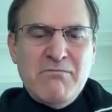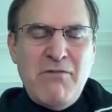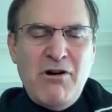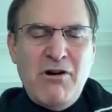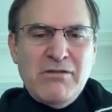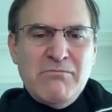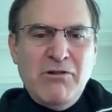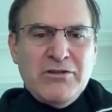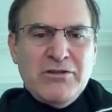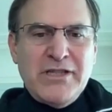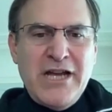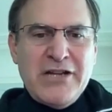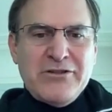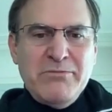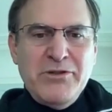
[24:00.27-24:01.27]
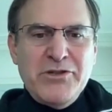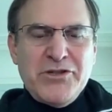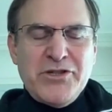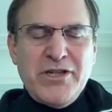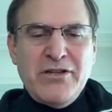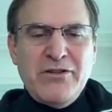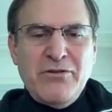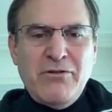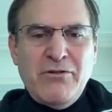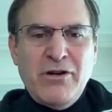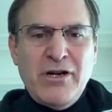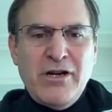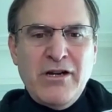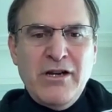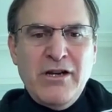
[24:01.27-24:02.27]
multi-attribution
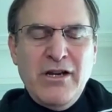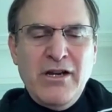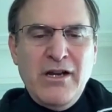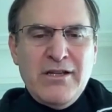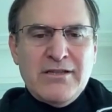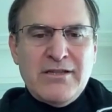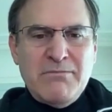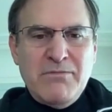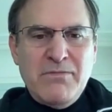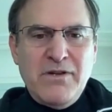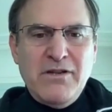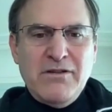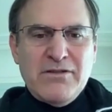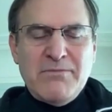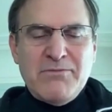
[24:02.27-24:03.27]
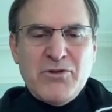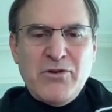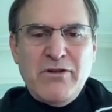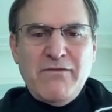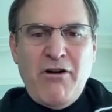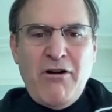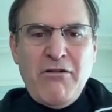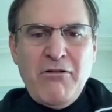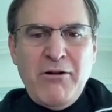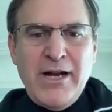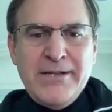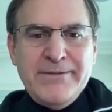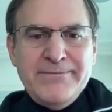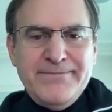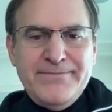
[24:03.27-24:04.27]
or some sort of
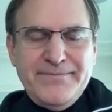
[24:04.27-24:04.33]
ROI.